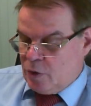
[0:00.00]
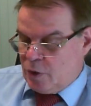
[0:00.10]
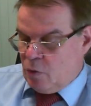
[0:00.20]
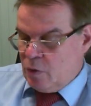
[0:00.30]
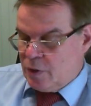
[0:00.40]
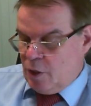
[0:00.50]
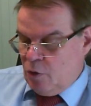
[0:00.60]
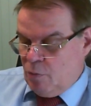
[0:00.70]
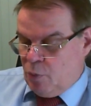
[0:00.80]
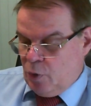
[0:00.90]
songs
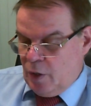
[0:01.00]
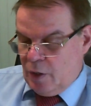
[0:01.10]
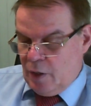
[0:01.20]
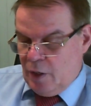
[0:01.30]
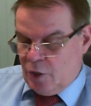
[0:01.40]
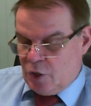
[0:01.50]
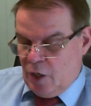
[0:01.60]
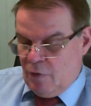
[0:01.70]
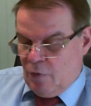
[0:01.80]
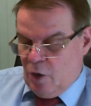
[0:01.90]
that you put in each
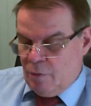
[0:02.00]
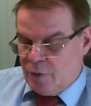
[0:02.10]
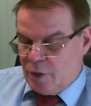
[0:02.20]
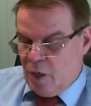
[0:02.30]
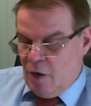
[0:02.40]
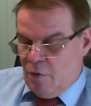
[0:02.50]
envelopes